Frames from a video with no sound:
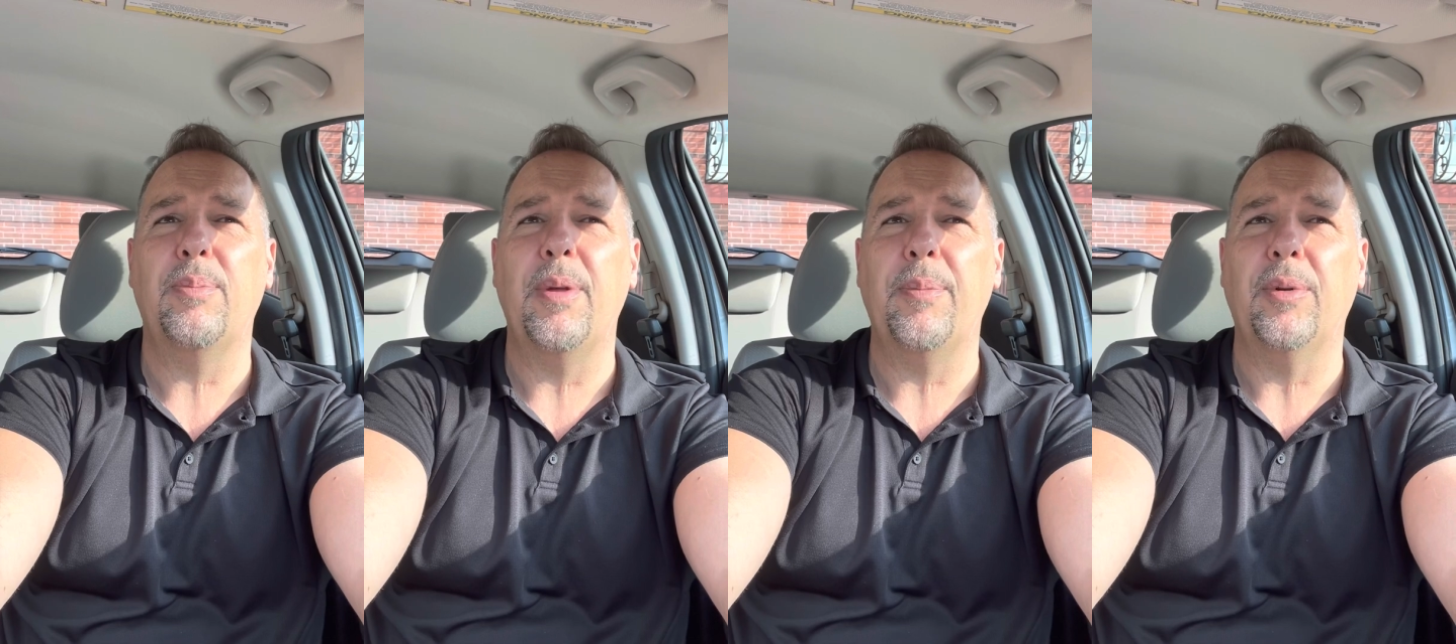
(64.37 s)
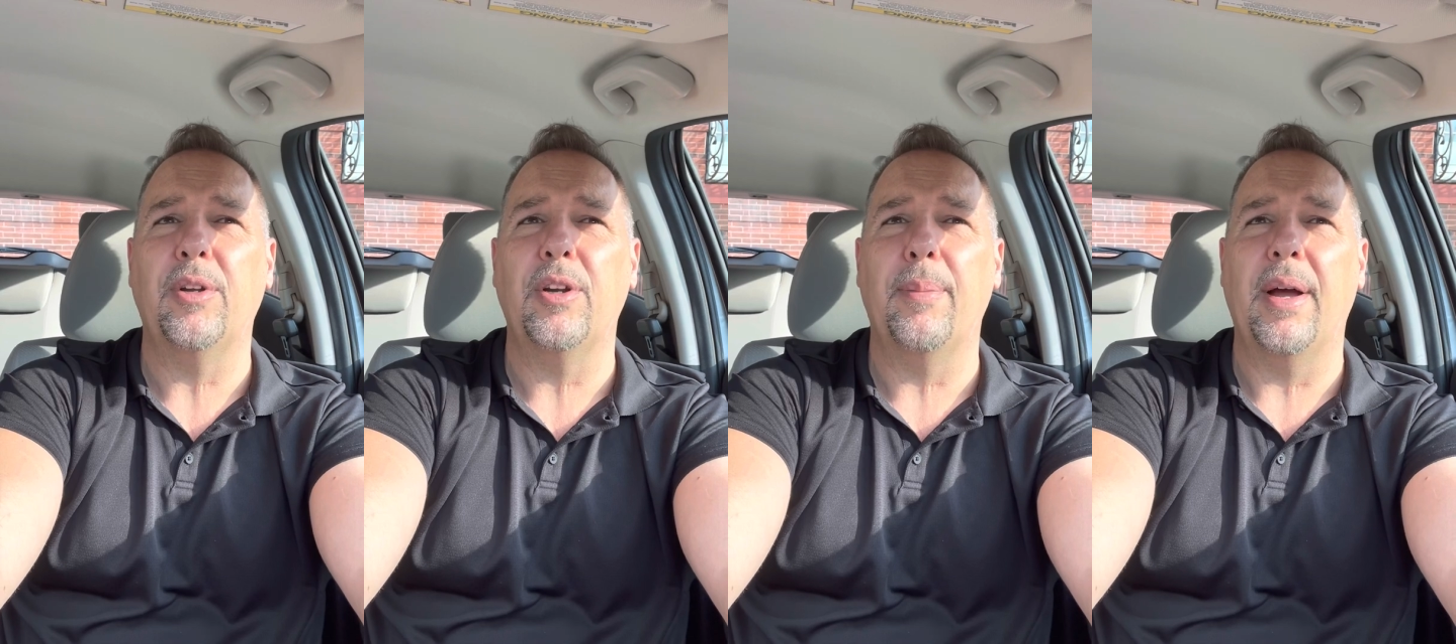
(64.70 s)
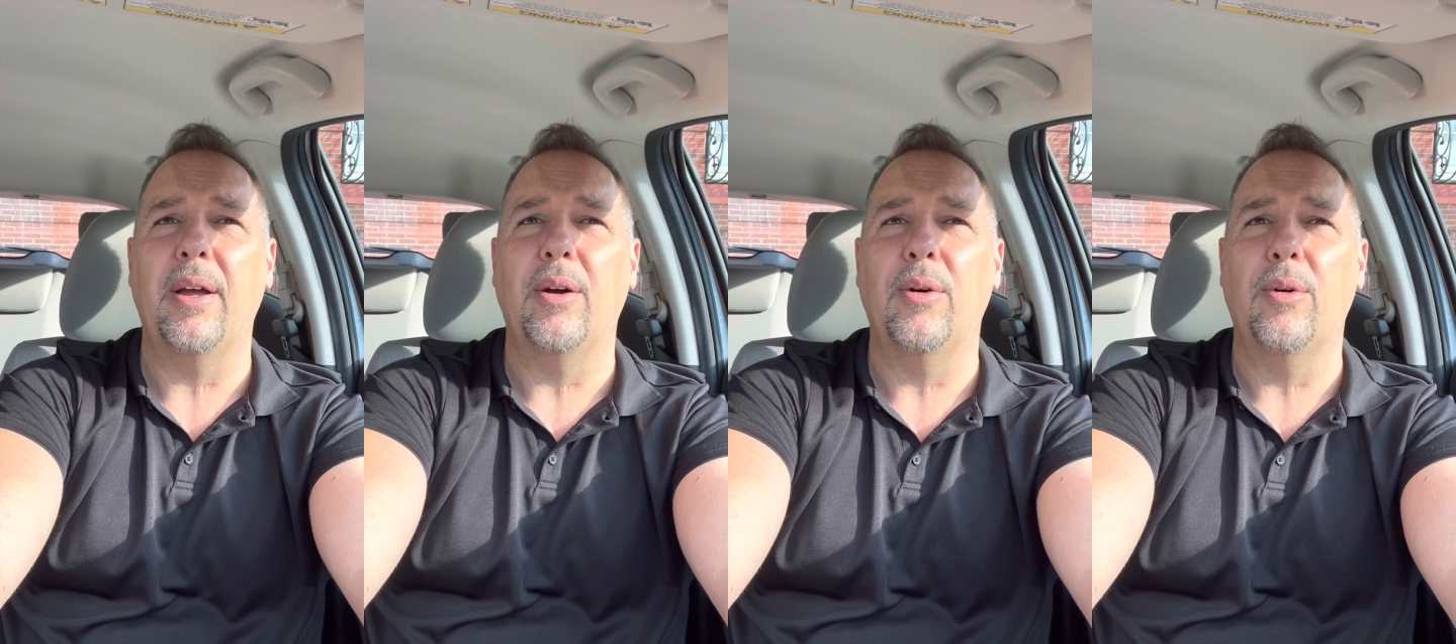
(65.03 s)
people looking to
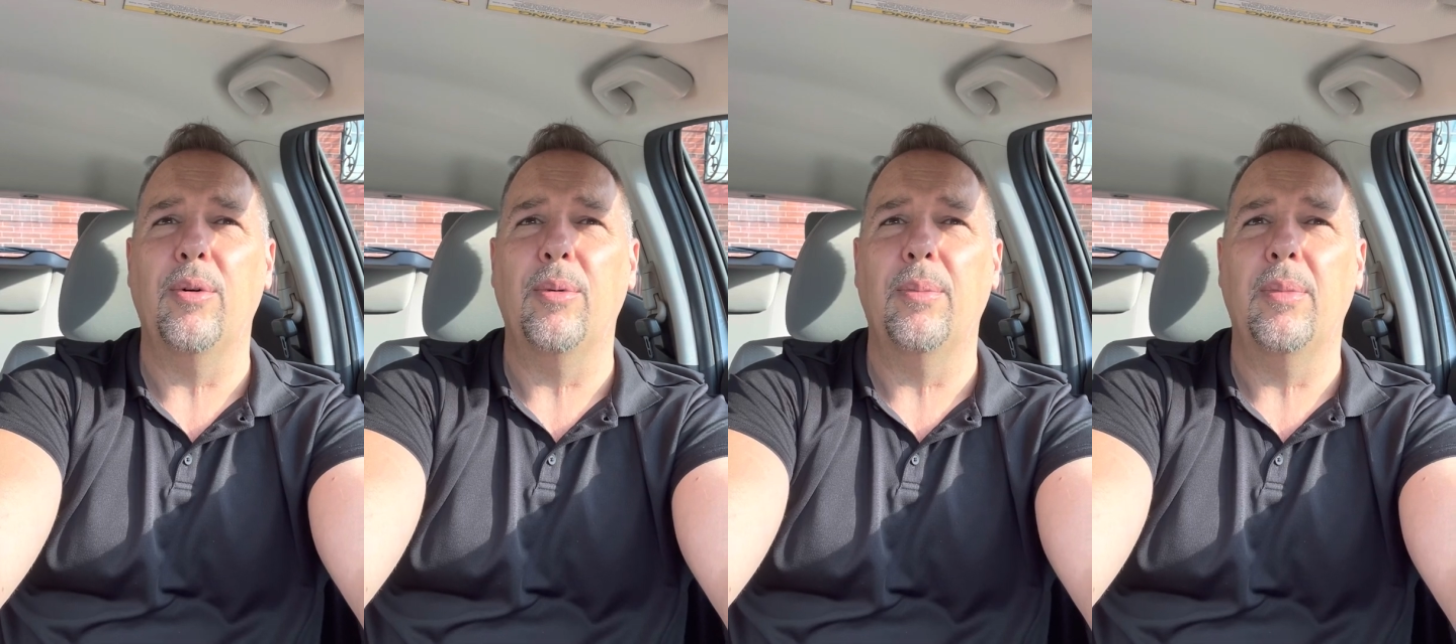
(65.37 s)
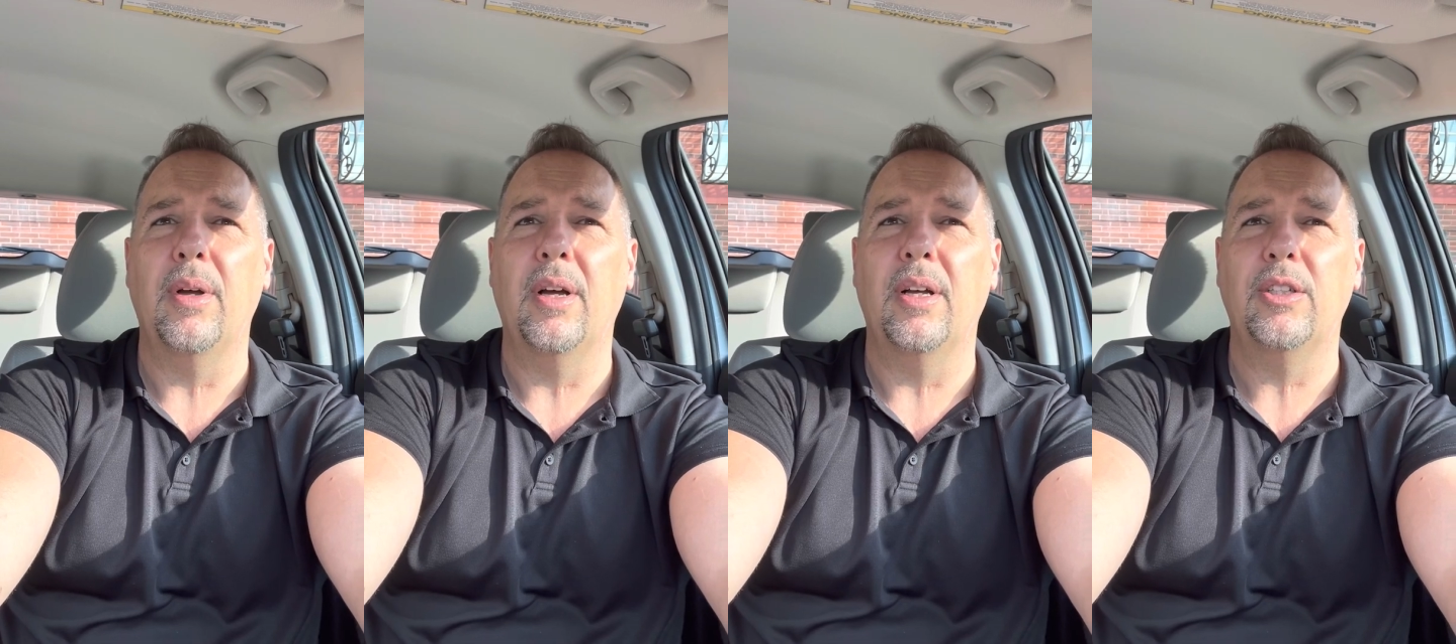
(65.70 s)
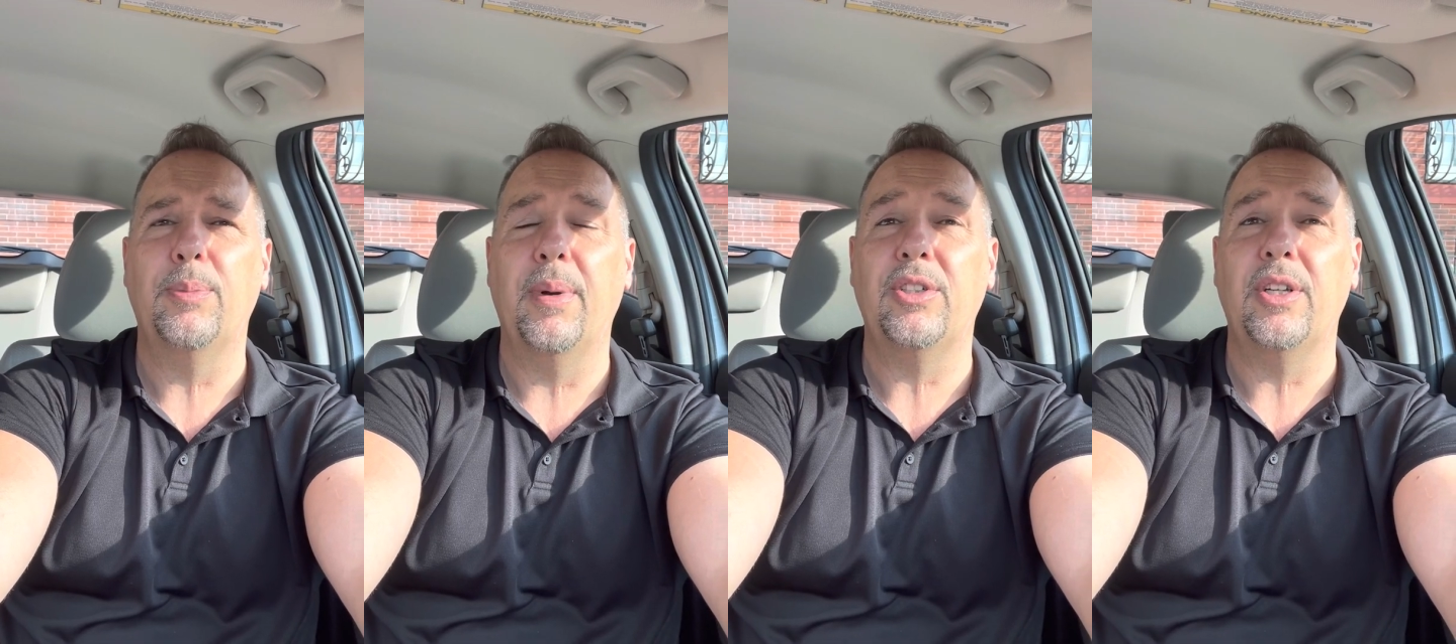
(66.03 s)
buy a home,
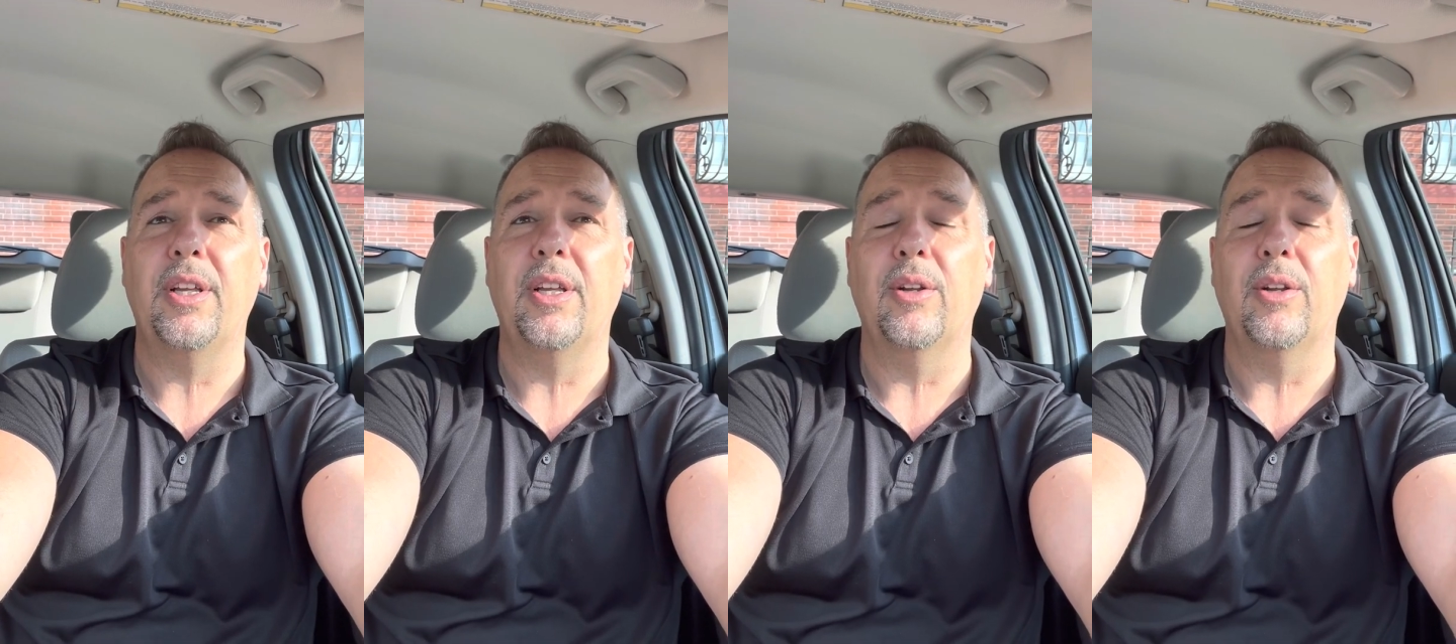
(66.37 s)
especially